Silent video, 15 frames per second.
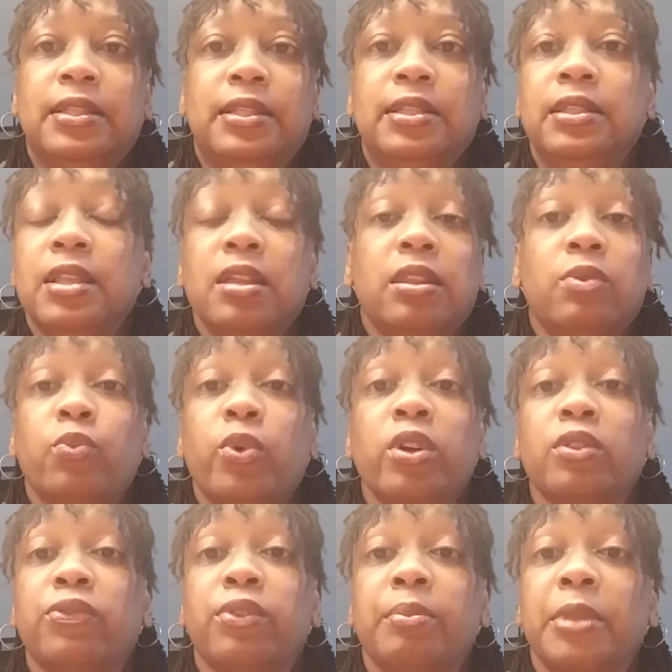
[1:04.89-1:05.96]
nothing
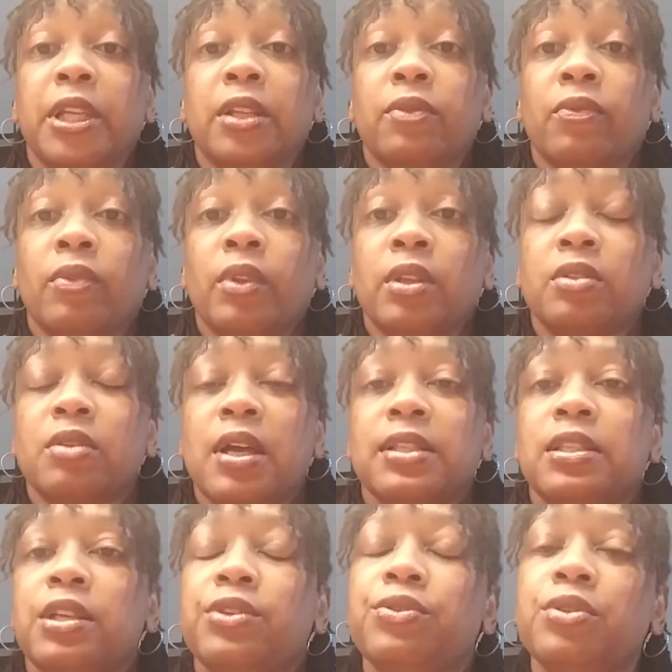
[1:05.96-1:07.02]
worked for me. So I
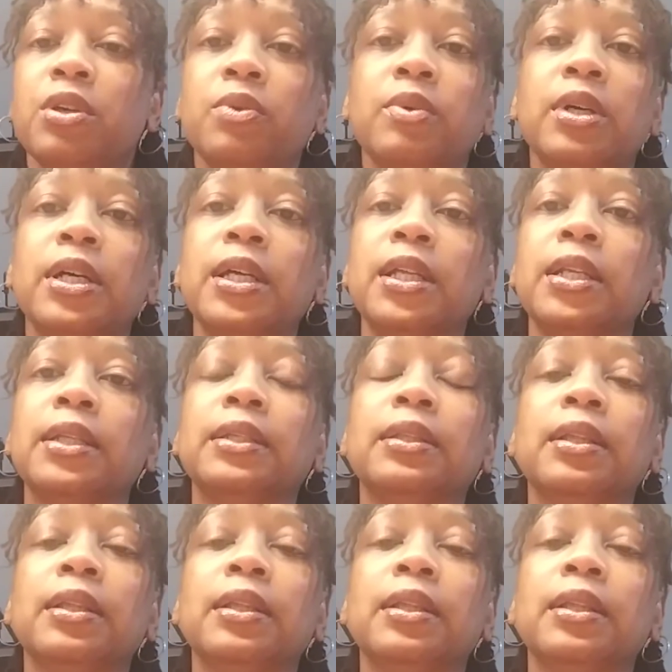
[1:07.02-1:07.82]
said, you know what?